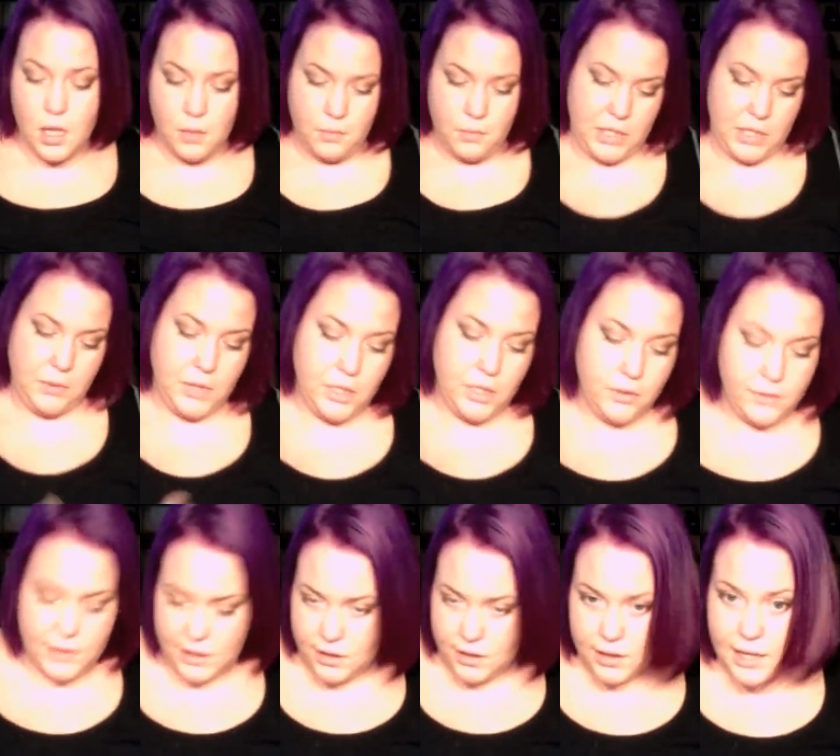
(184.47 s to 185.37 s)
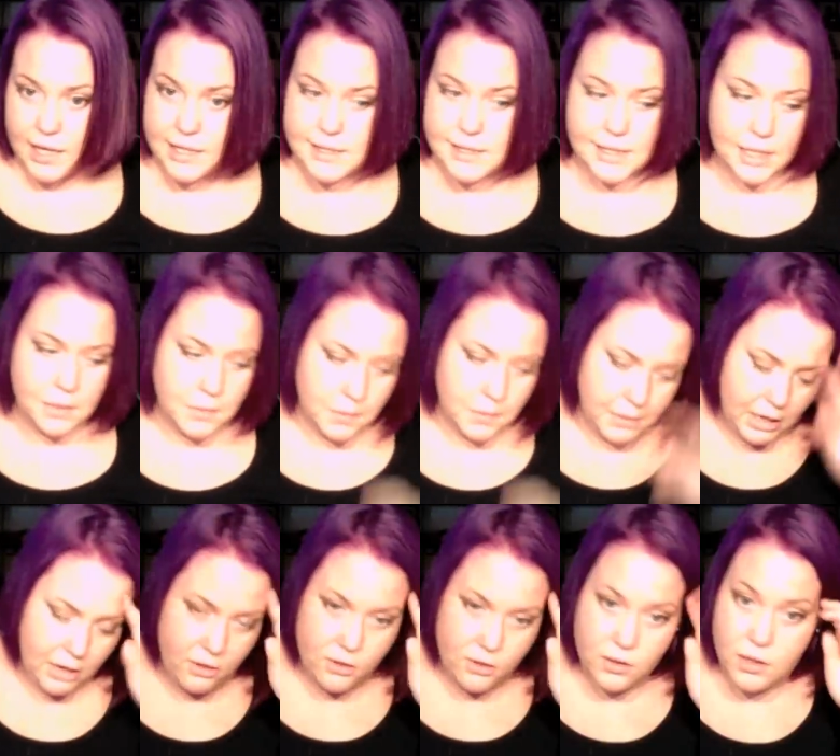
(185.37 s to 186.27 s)
But I went over there to ask him
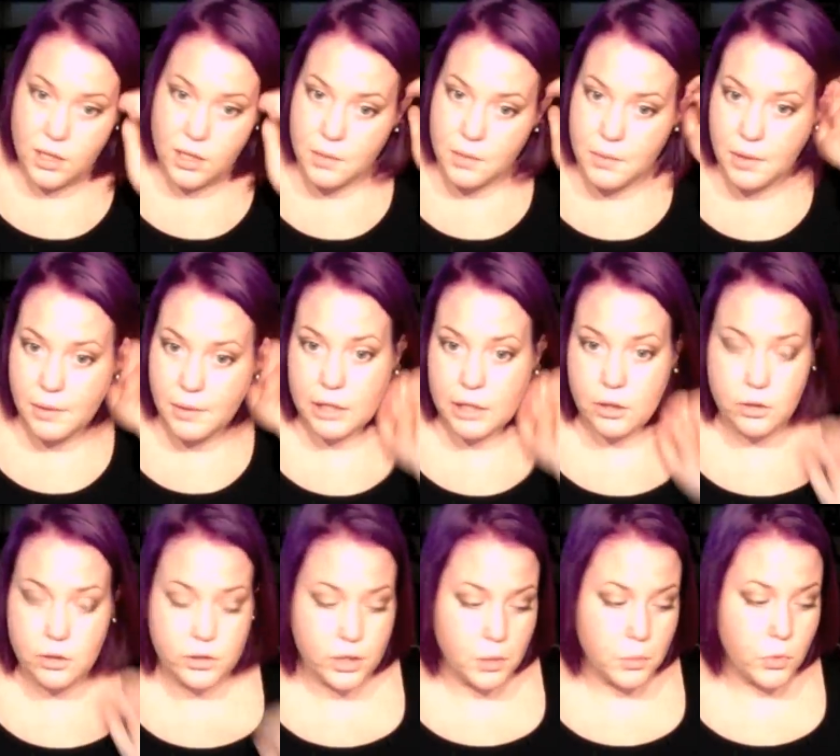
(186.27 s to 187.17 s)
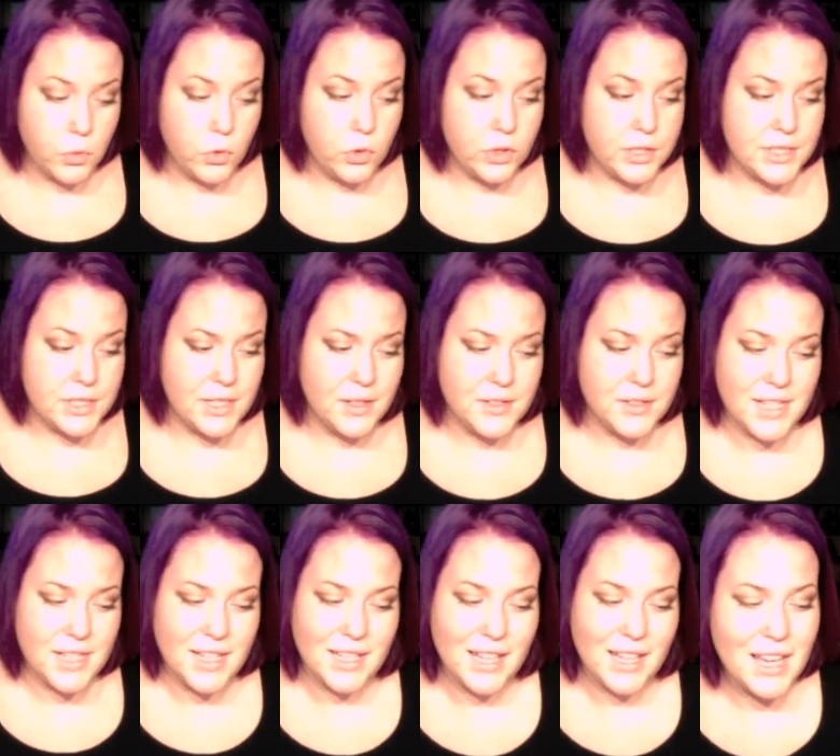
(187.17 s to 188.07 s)
about uh, my microdermal because I was
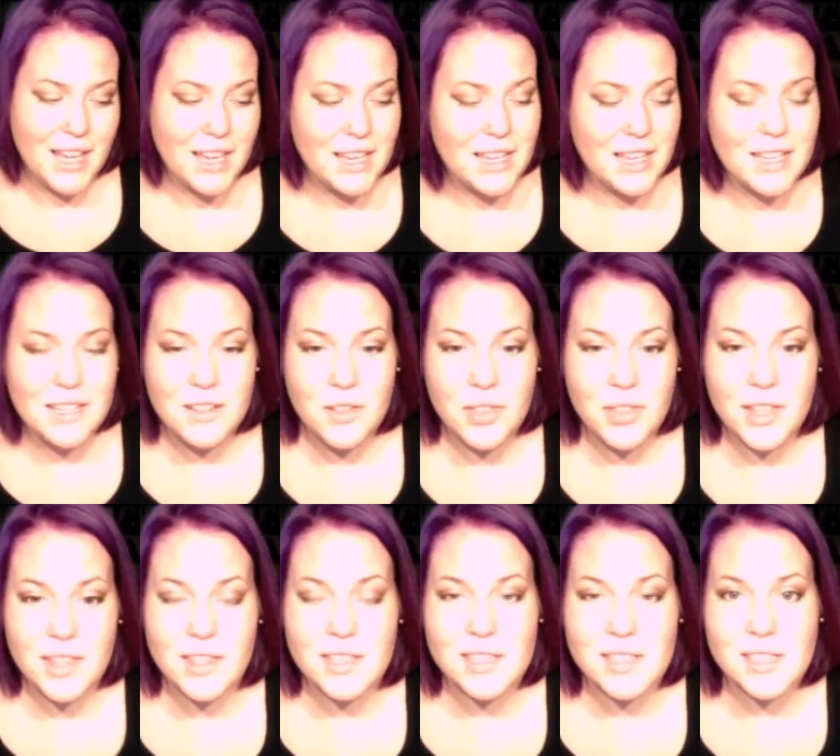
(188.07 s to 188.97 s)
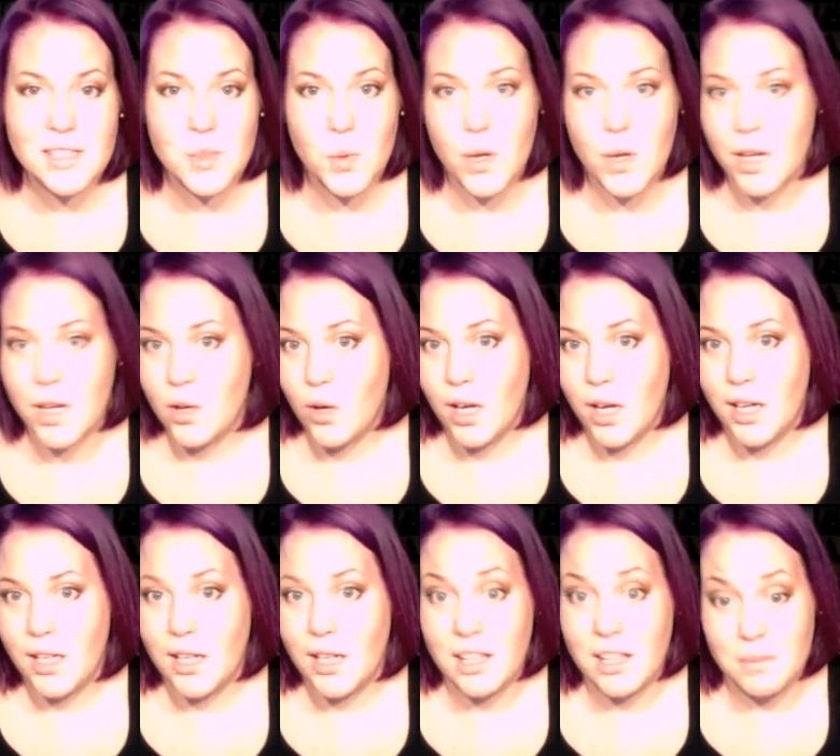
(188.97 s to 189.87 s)
like, I don't think this is quite right.
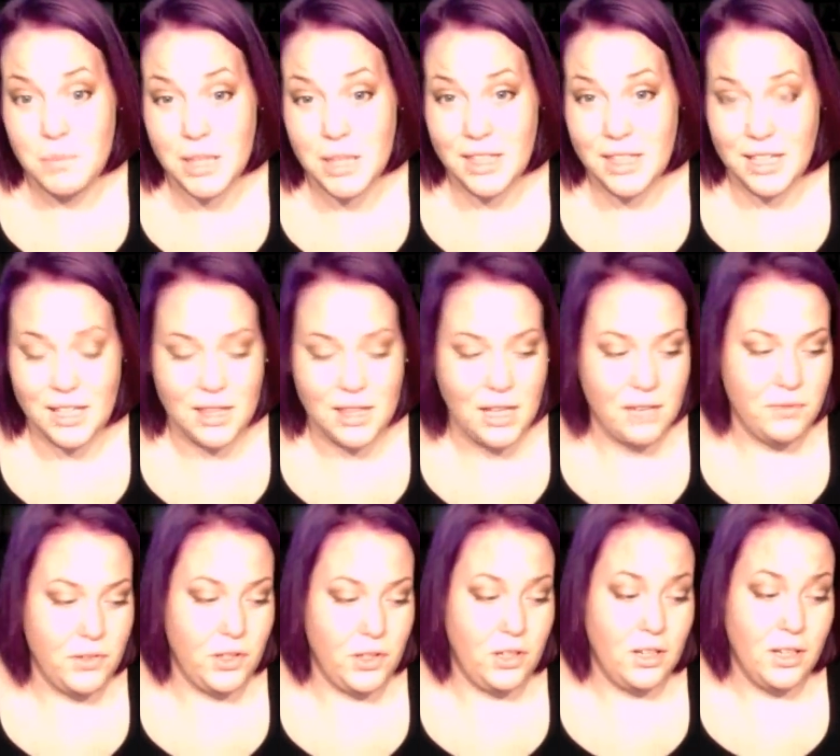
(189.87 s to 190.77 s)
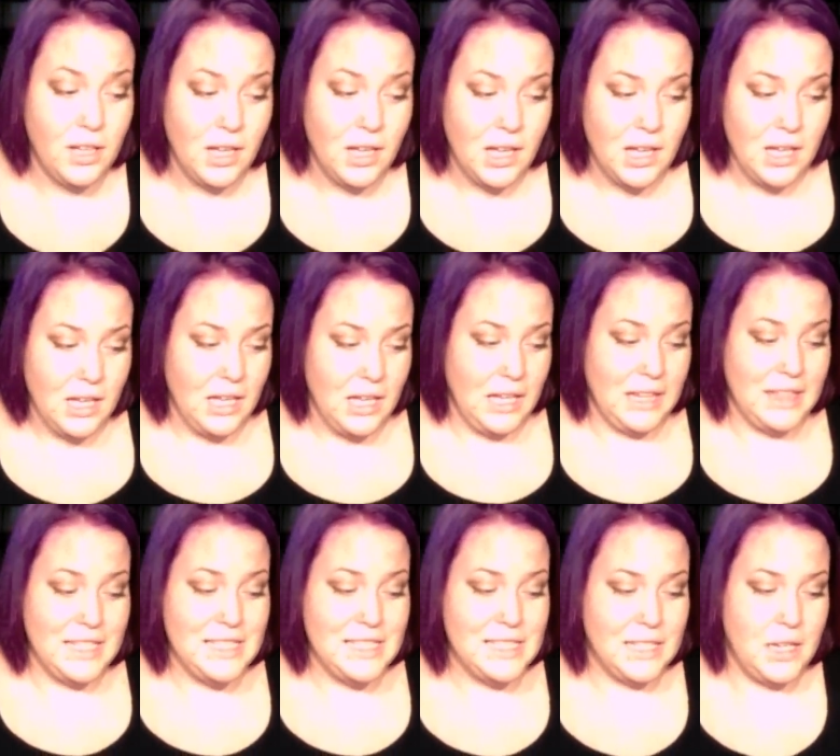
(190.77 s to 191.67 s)
And I had been thinking that for at
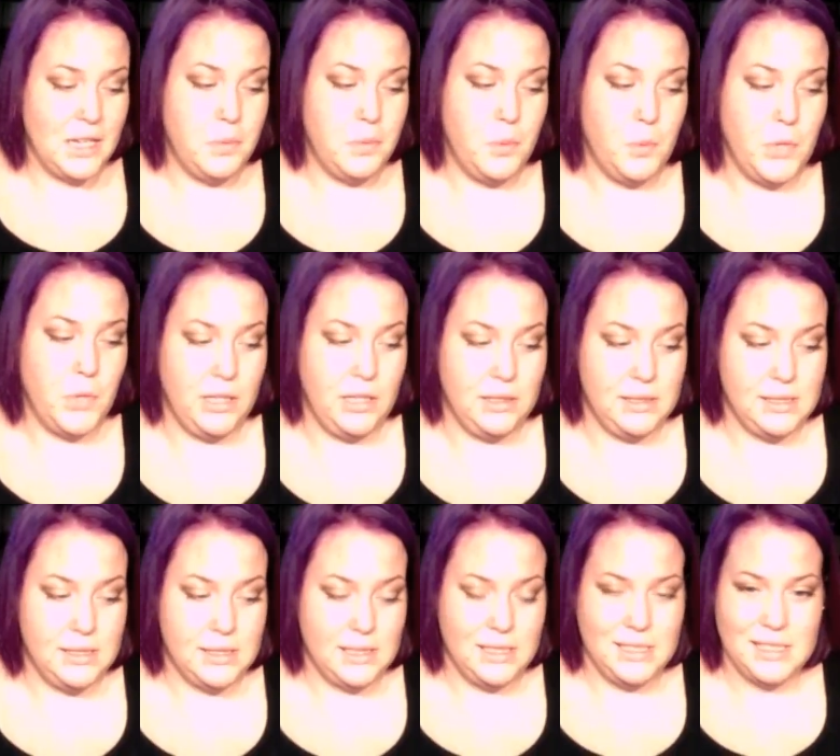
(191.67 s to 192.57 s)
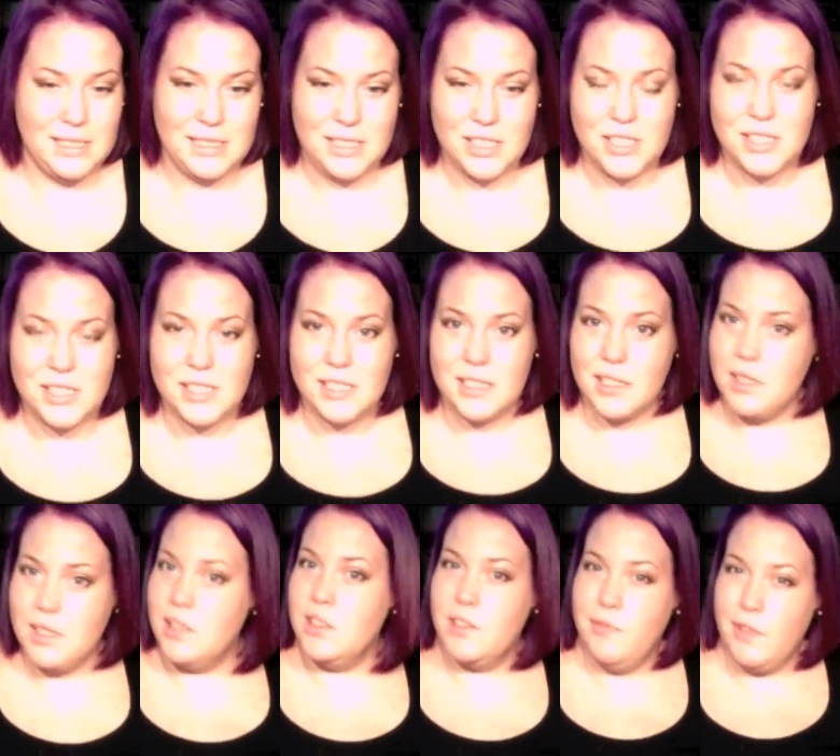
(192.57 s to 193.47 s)
least a couple months because it just it
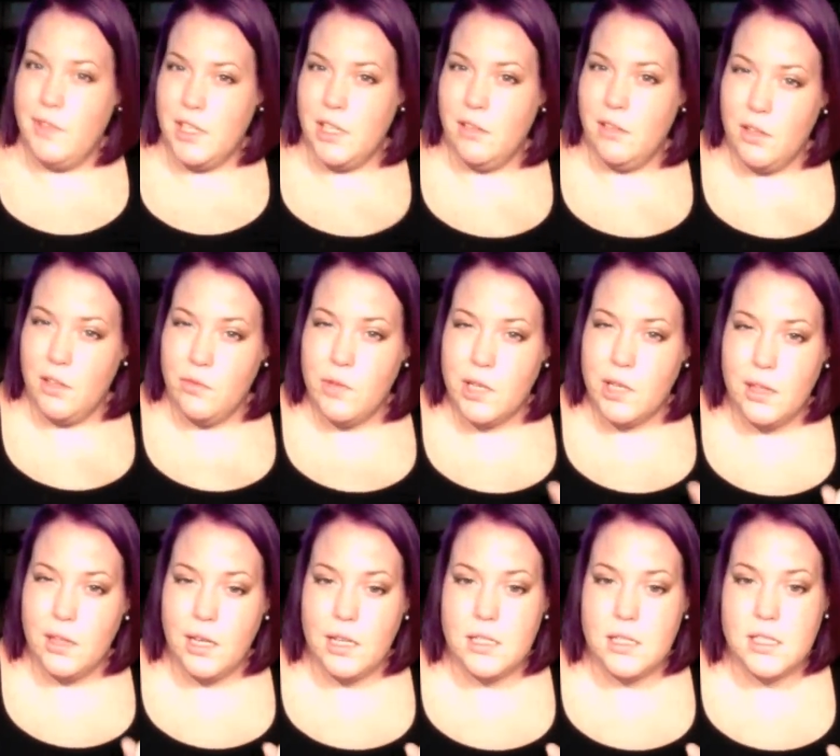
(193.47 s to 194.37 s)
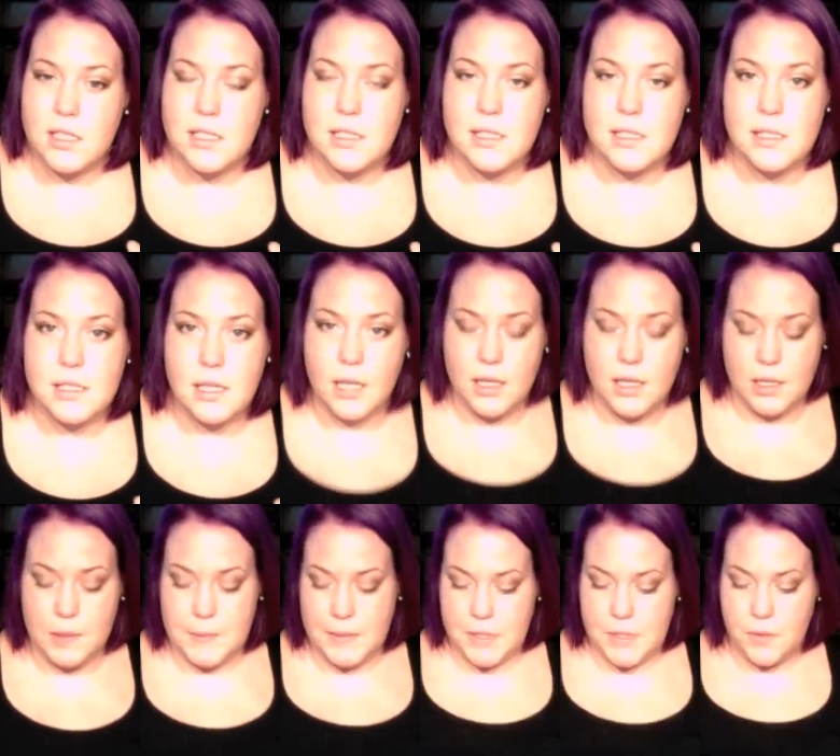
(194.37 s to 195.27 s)
looked funny around one of the edges. Um,
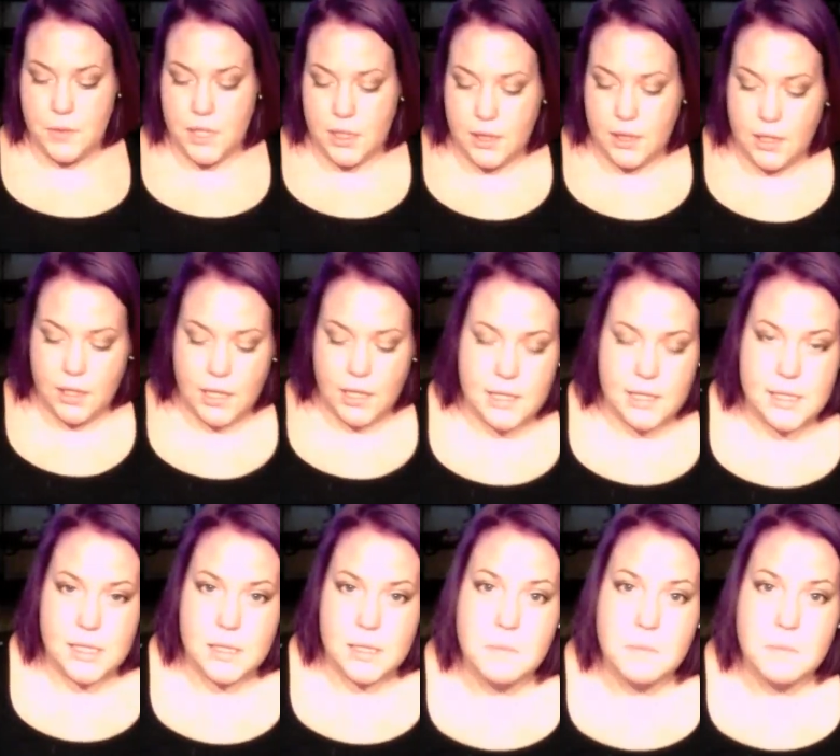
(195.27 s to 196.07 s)
so I went in there and asked him.